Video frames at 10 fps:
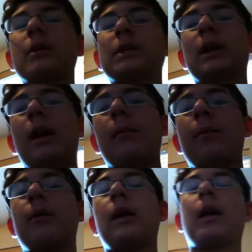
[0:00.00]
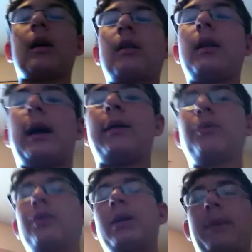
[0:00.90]
on Skype, and I
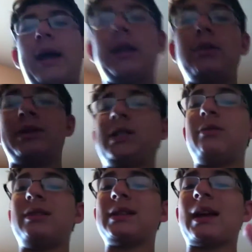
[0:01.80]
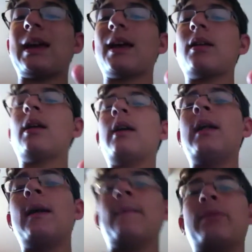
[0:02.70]
will get back to you as soon as I can.
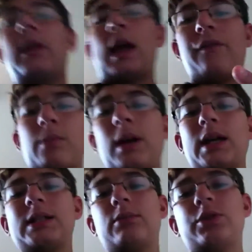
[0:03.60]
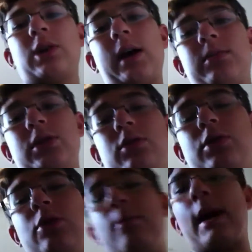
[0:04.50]
Everybody I subscribe
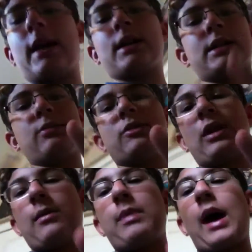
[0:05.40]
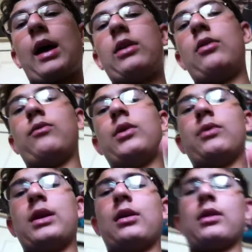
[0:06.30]
to, you might get a subscribe back, and you
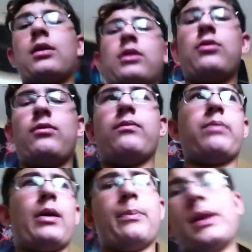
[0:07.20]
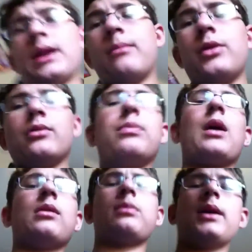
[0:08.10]
will get a, you. I'll PM you
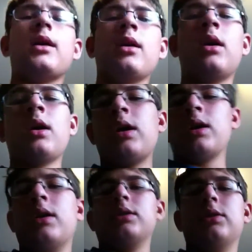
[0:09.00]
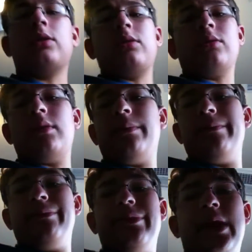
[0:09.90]
probably. So,
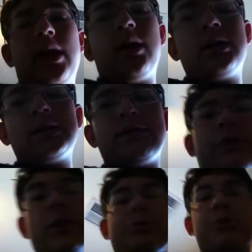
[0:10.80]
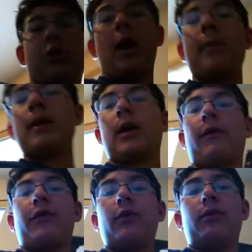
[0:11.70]
thanks for
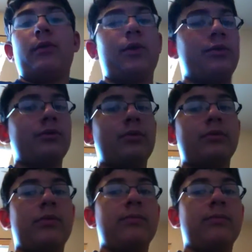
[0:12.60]
subscribing if you are new.